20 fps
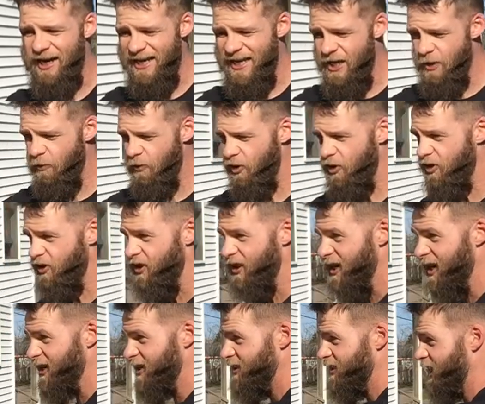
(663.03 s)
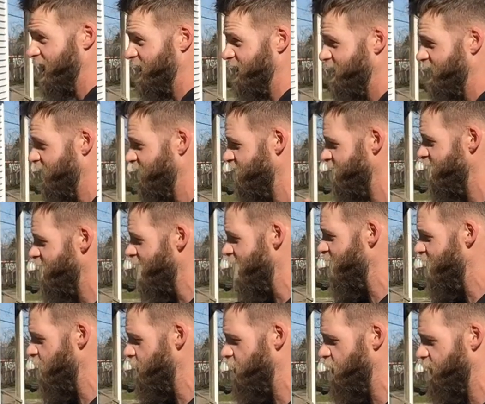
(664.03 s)
I inward gunting, I slide to take the
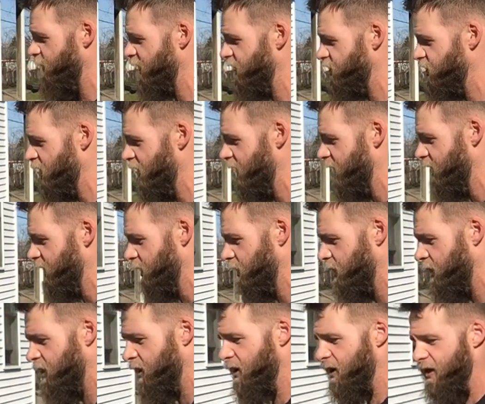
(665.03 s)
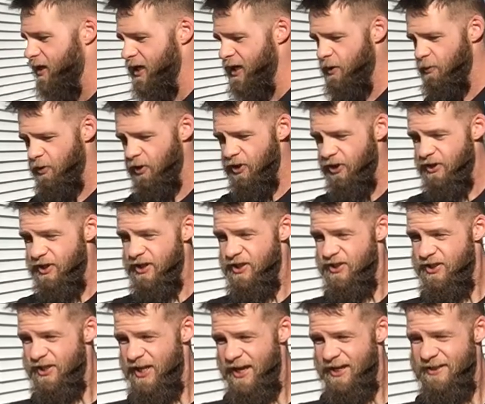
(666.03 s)
eye, and I put my shot in. Inward gunting,
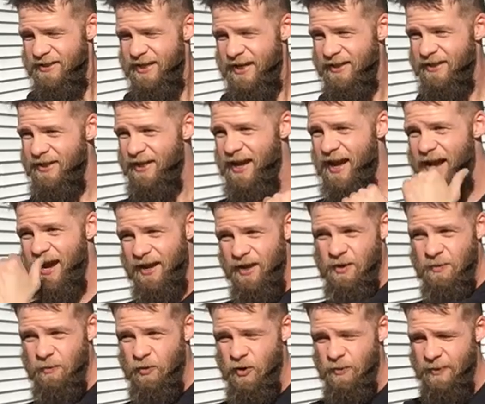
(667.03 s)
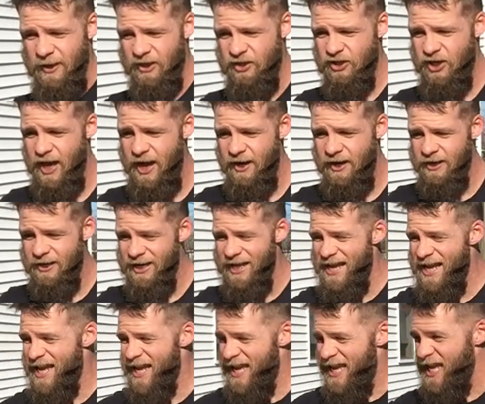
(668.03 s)
slide and take the eye, put my shot
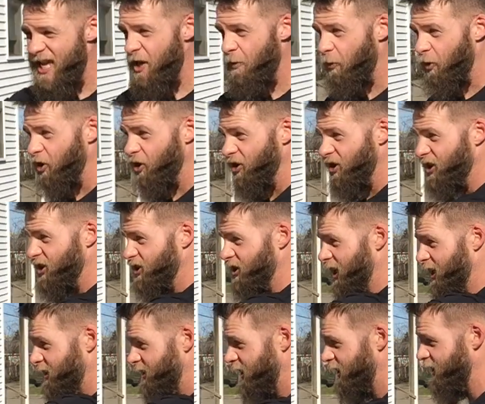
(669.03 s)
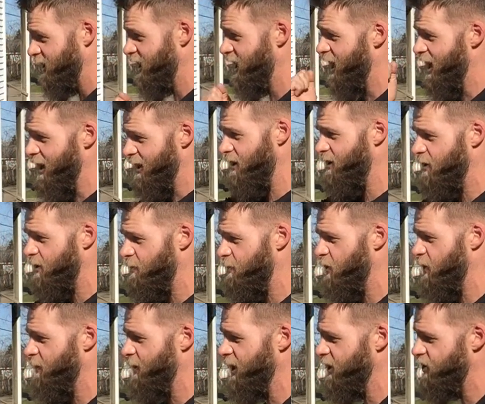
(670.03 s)
in. Inward gunting, slide and take the eye,
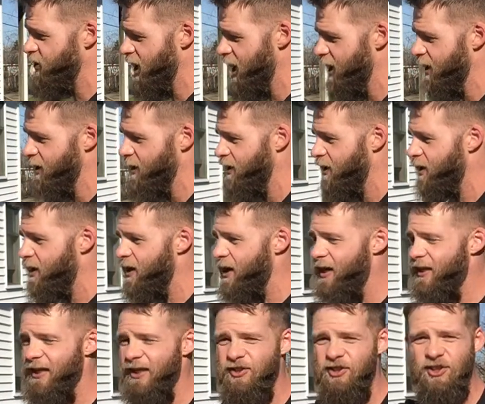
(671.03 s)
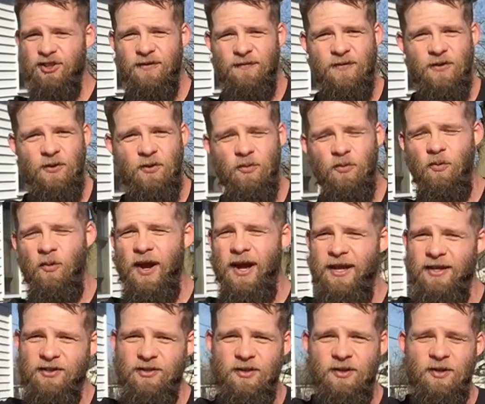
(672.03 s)
put my shot in. And that's just a few
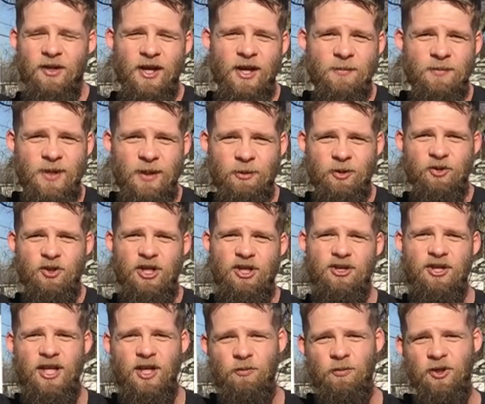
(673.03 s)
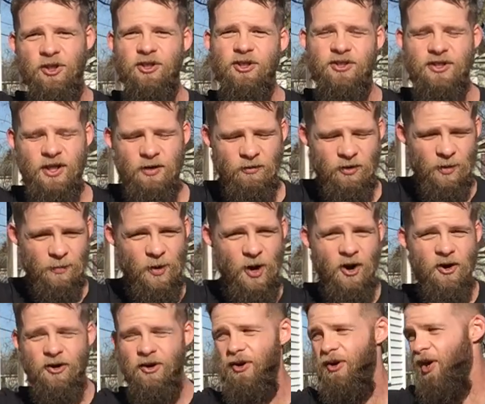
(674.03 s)
ways to be able to train your inward gunting with a
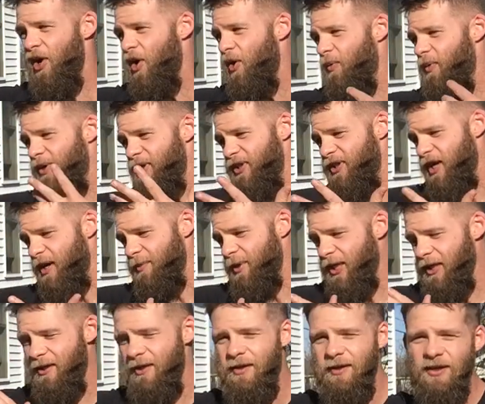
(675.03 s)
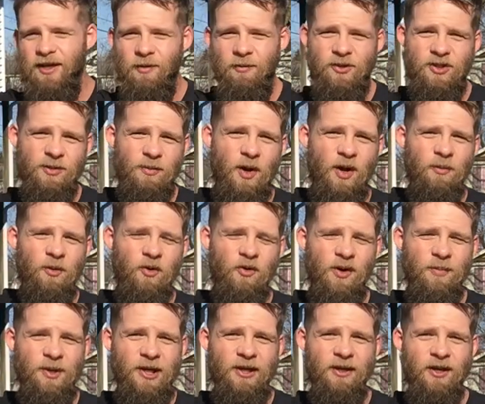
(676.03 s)
partner, with a dummy, and with some home
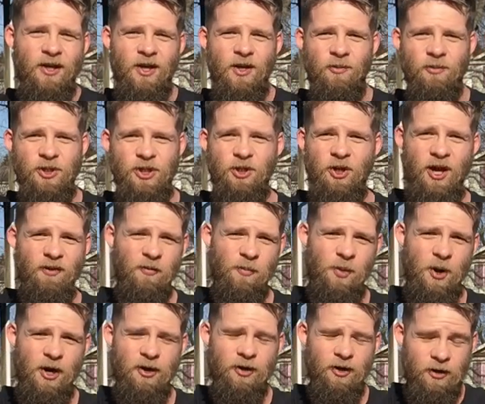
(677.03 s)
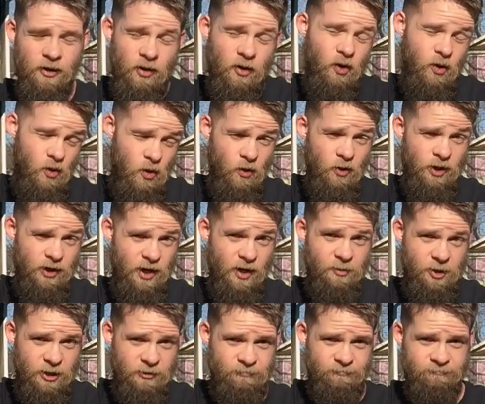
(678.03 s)
equipment when you don't have a partner or a
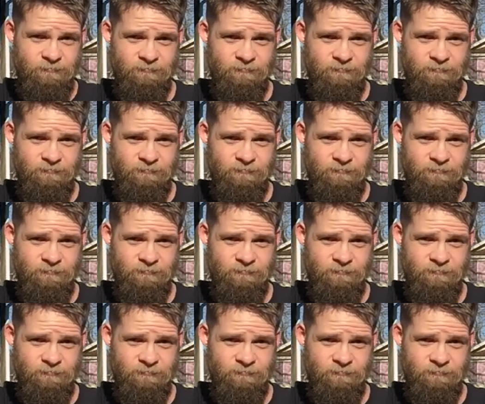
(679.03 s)
dummy.